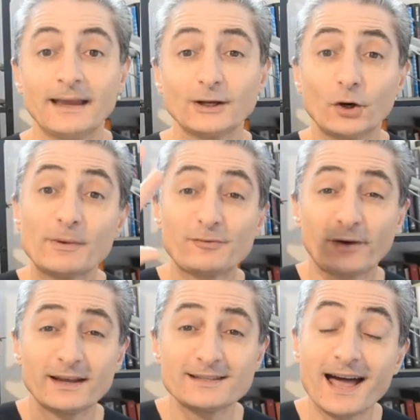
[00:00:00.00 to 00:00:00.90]
Hello, my
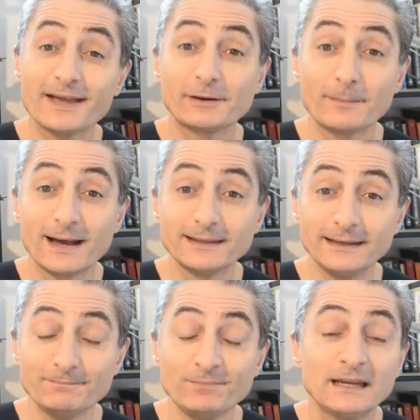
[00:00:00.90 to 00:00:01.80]
friend. Hi,
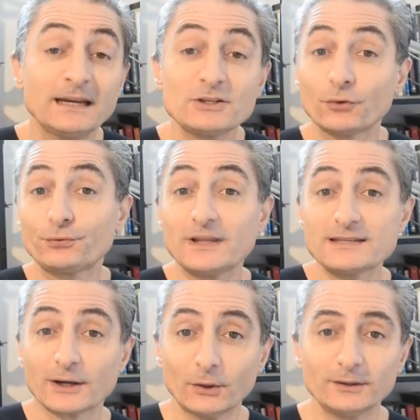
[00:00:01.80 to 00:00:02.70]
everybody. So a few
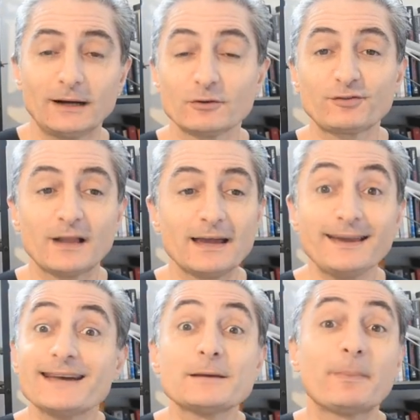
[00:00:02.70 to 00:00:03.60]
days ago, I was
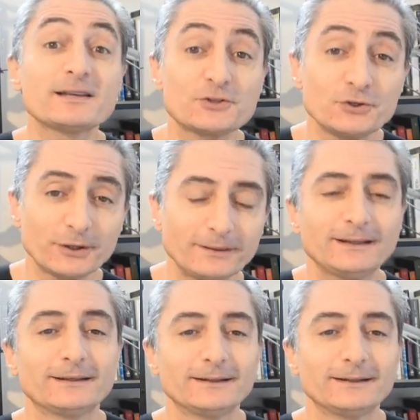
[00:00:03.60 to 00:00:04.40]
flying as a passenger.